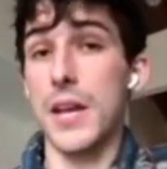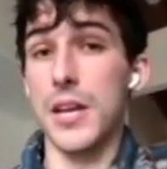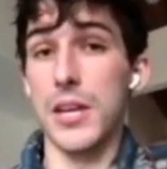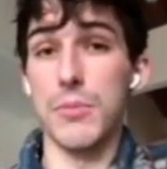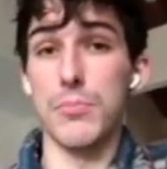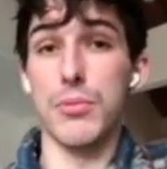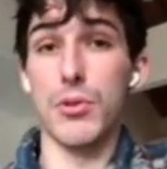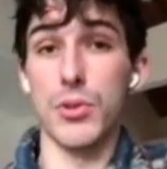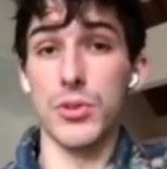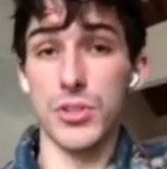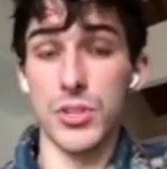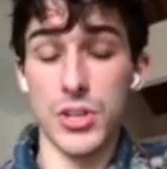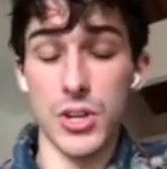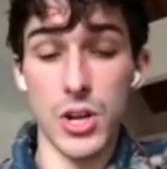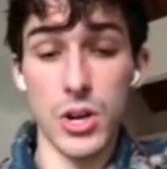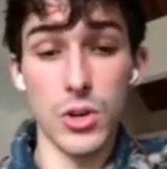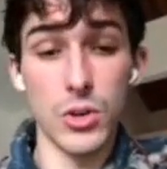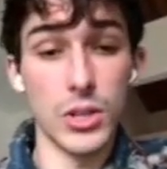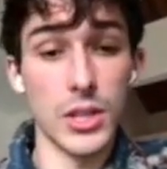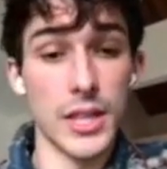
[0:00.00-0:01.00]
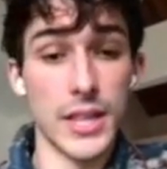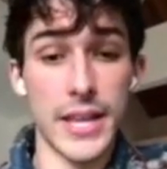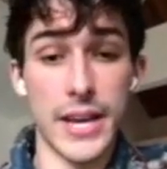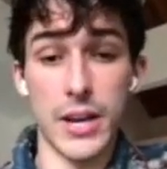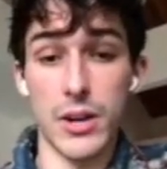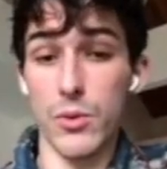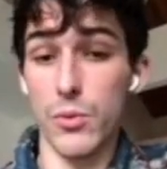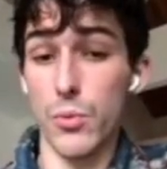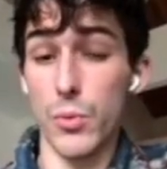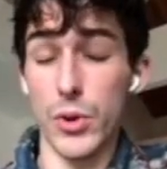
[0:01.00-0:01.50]
Important to note
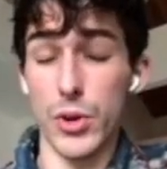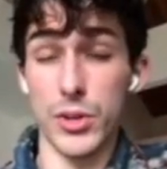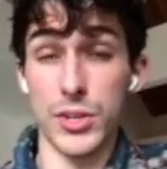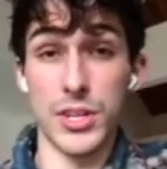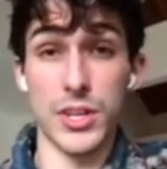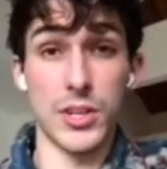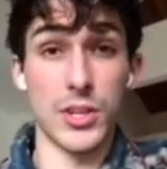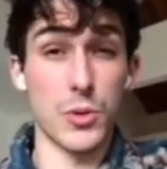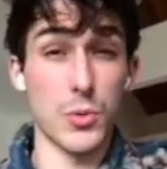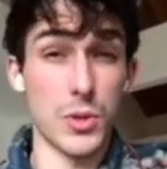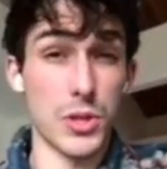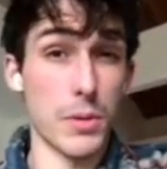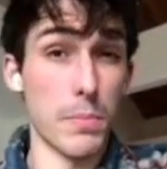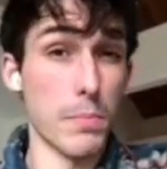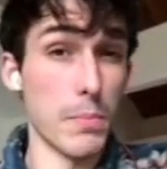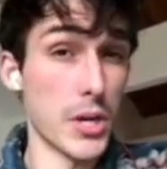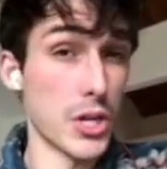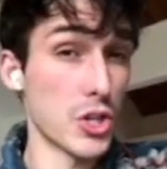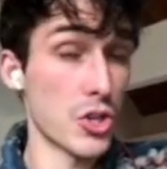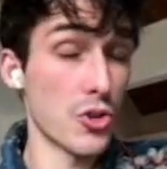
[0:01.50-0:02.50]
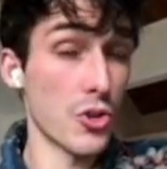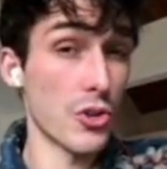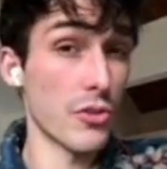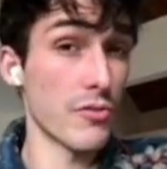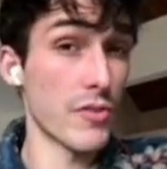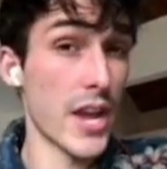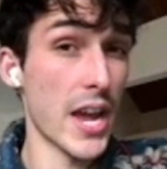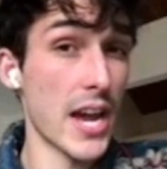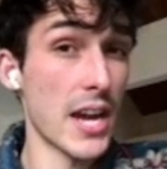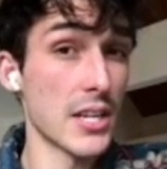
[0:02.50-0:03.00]
that we're dealing with a mixture
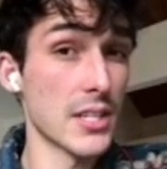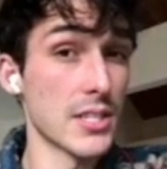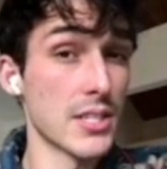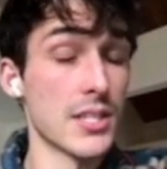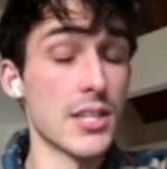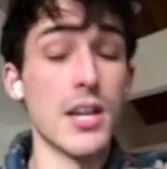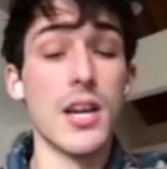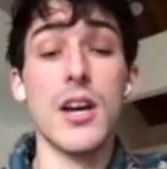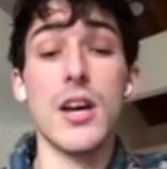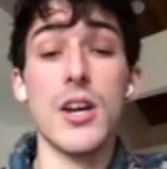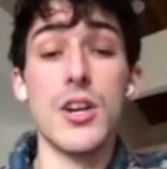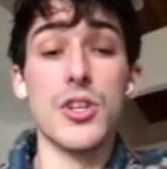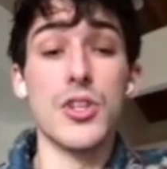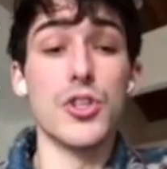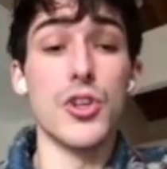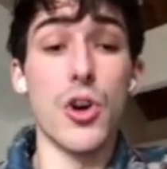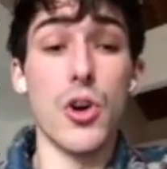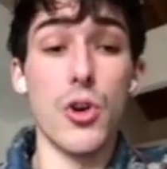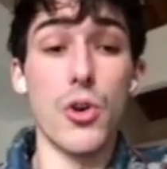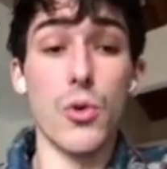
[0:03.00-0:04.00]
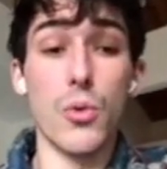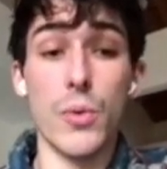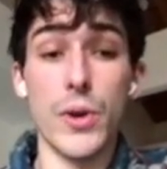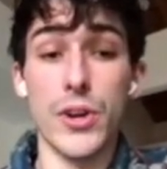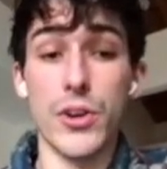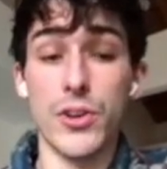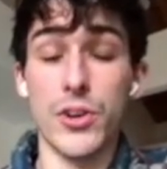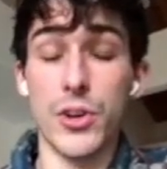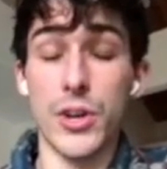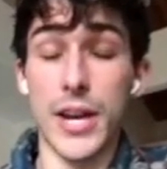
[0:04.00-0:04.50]
of gas, so we
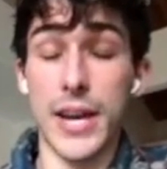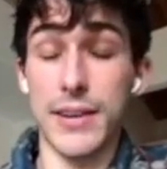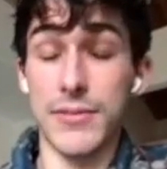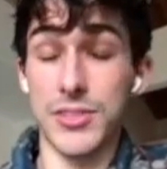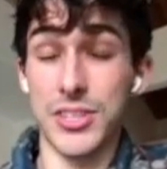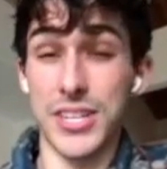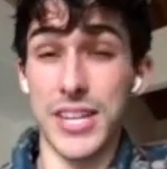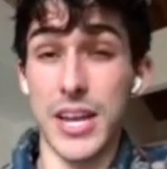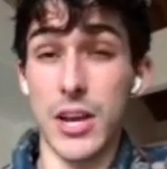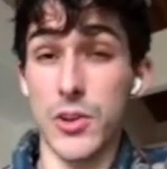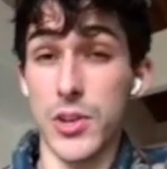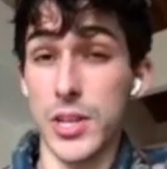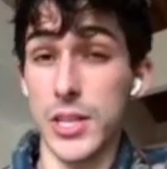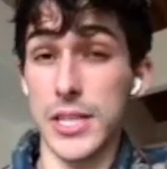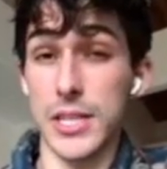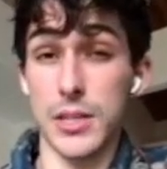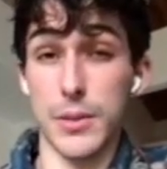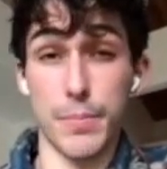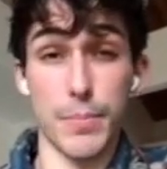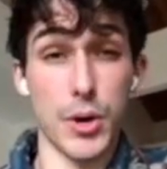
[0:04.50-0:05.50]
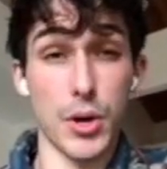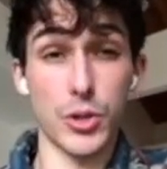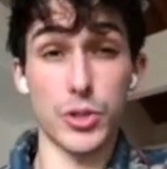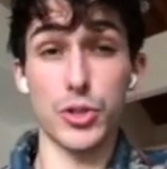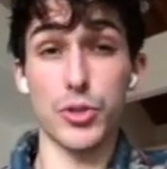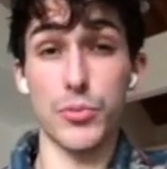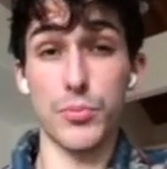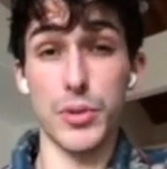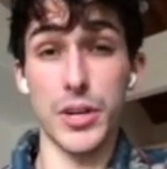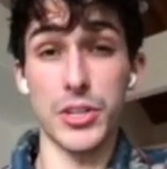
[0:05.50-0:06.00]
are going to have to calculate the
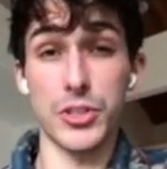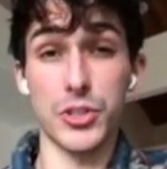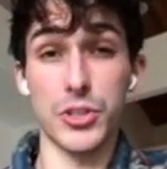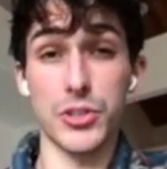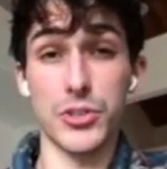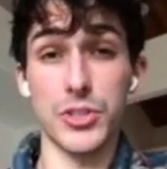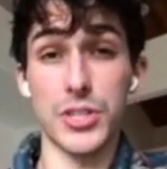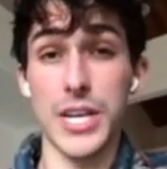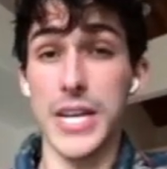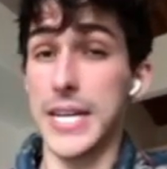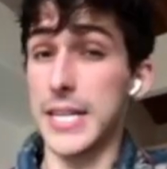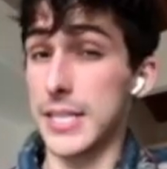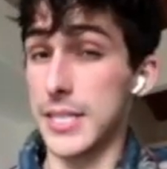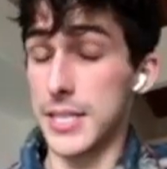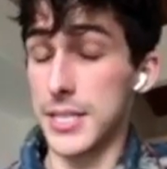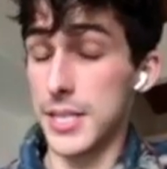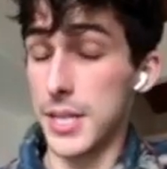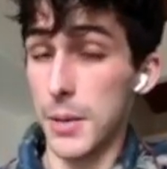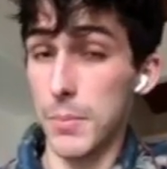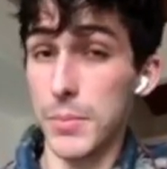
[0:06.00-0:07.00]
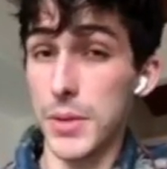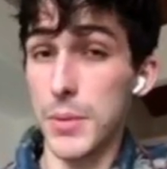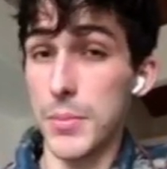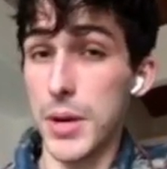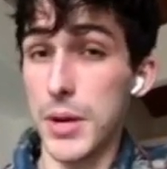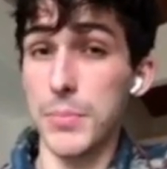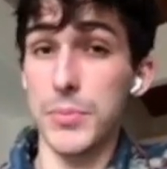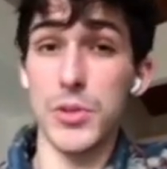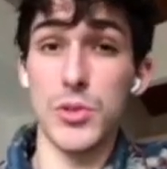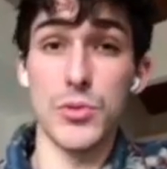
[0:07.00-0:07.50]
partial pressures and sum them
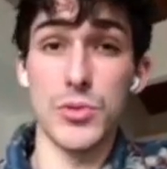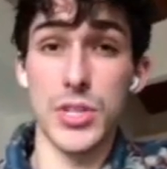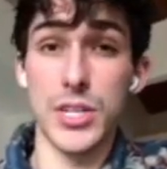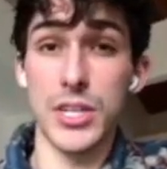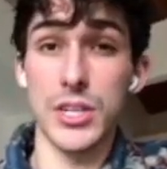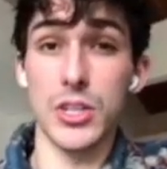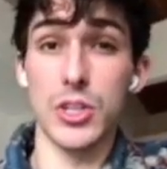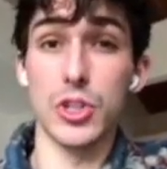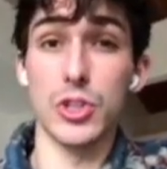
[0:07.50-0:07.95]
up using